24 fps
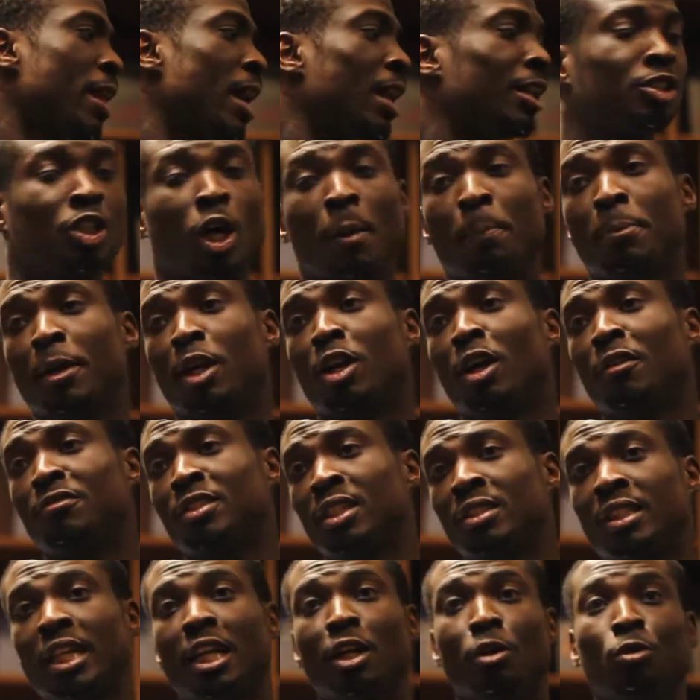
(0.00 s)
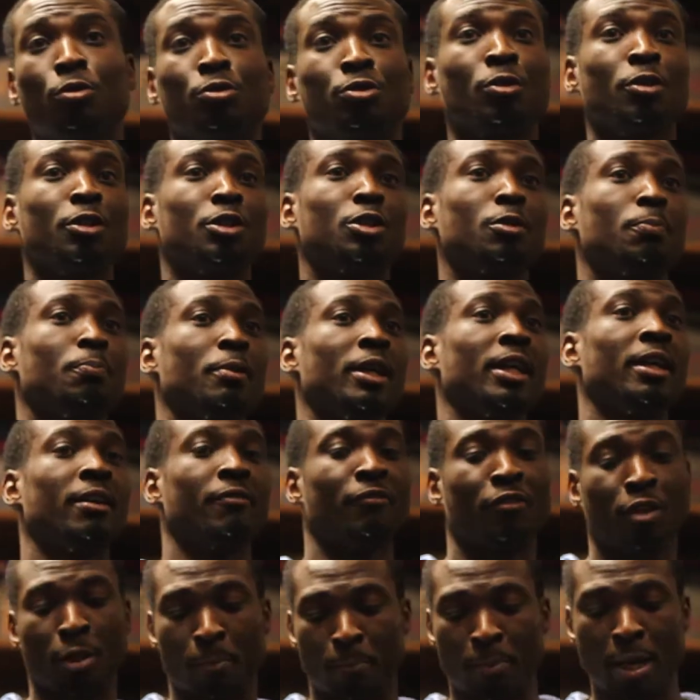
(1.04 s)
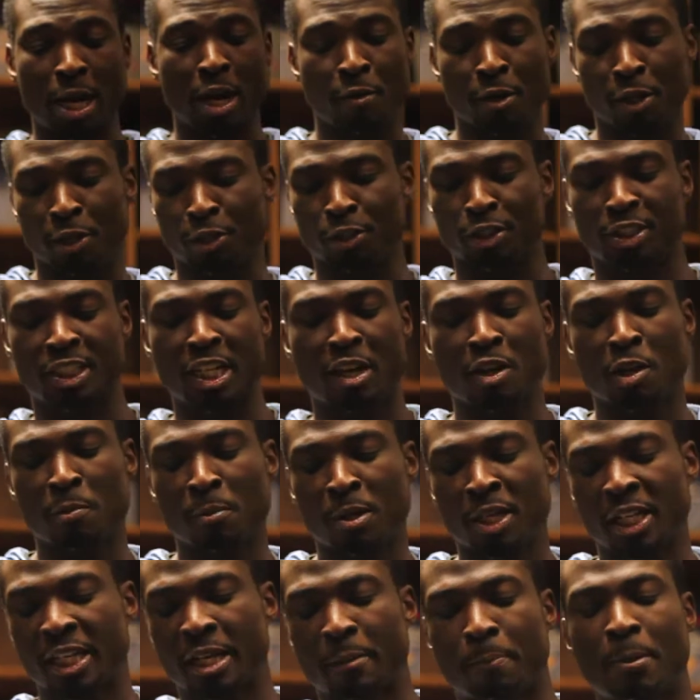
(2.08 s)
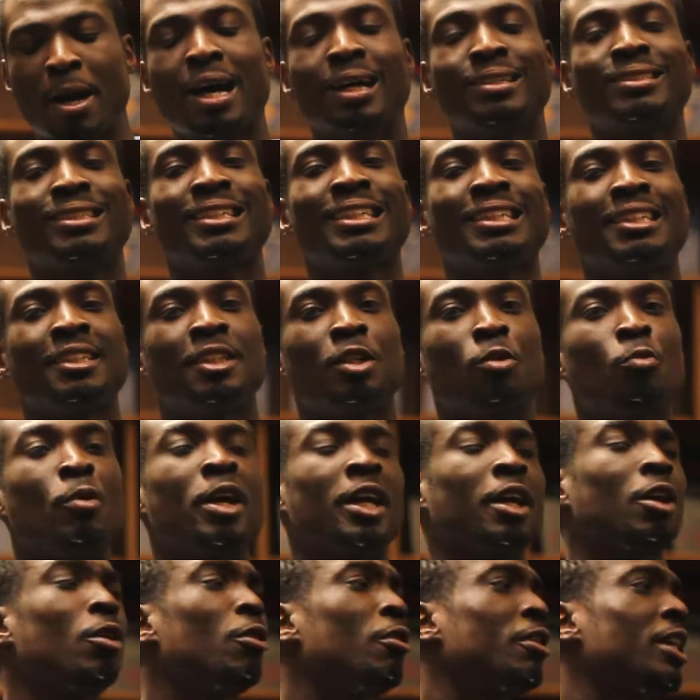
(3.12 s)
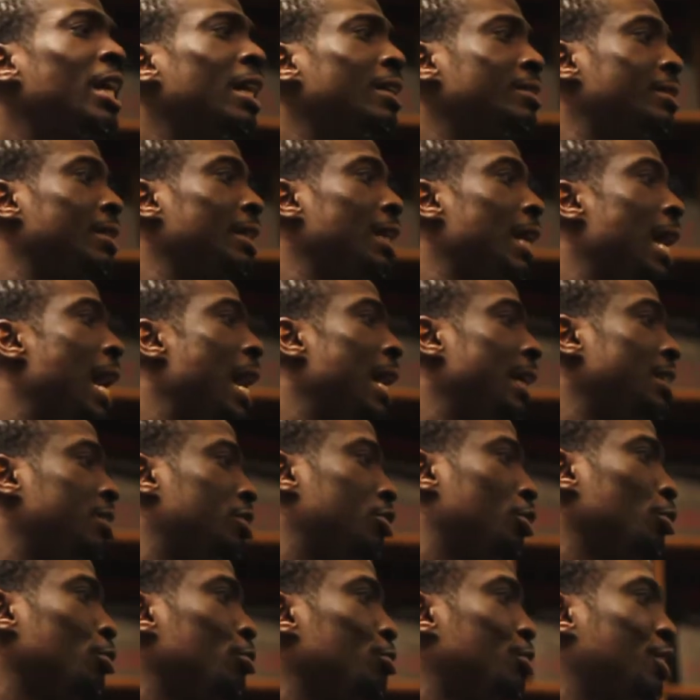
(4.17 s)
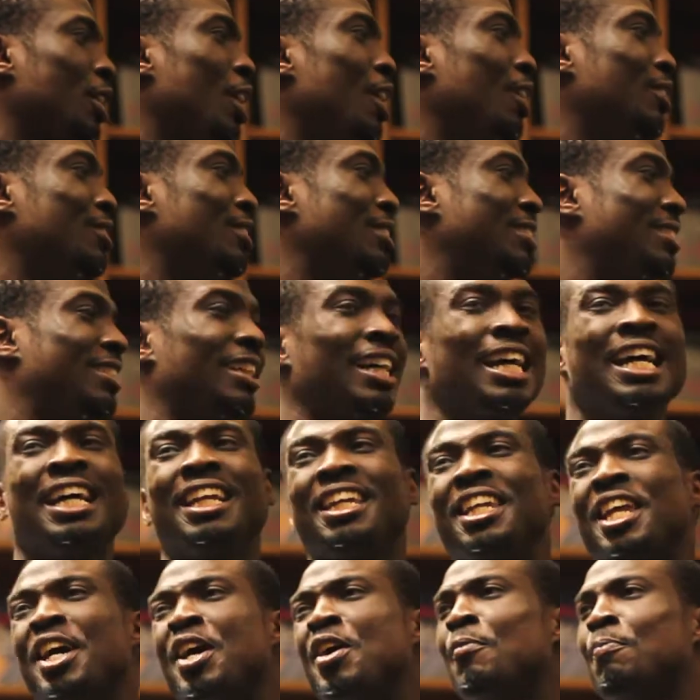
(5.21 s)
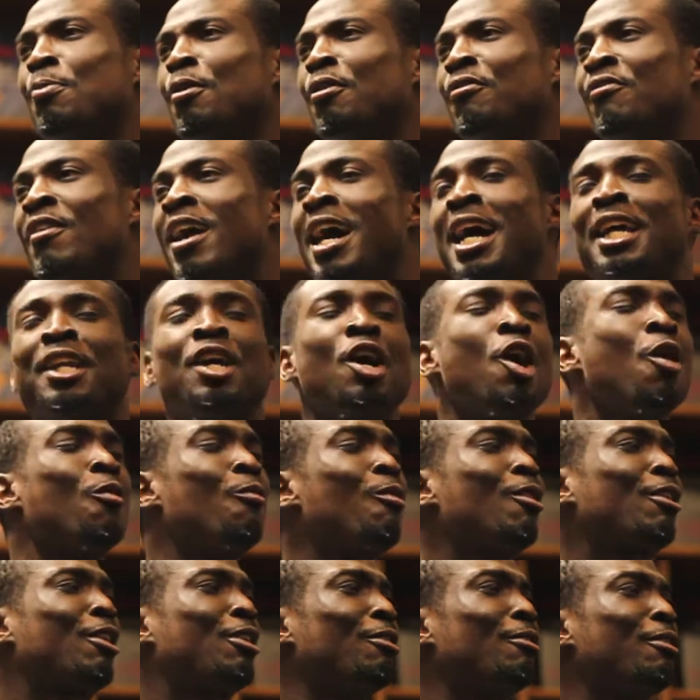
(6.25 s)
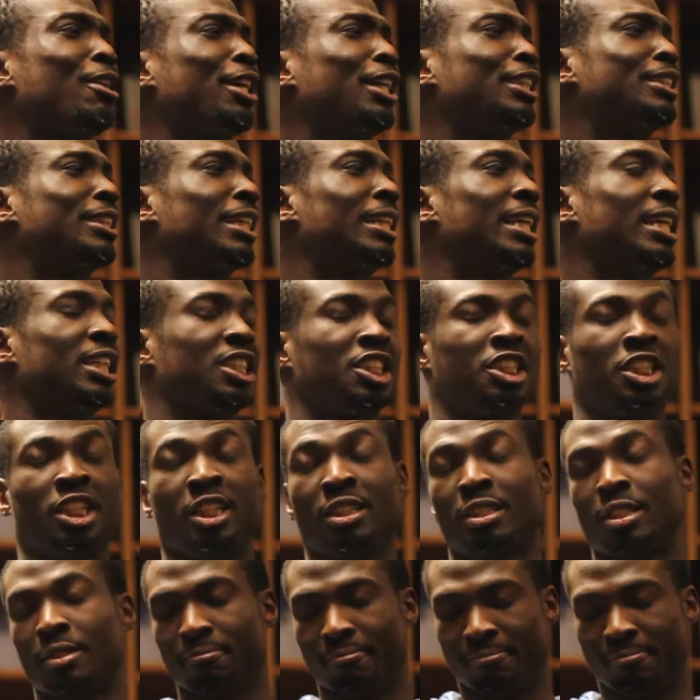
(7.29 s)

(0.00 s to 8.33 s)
Topic of the day, who's going to pay for the burial, the ceremony, the party, and the wake? Oh yes, he has 2 sons. They'll provide. What careers are they shit?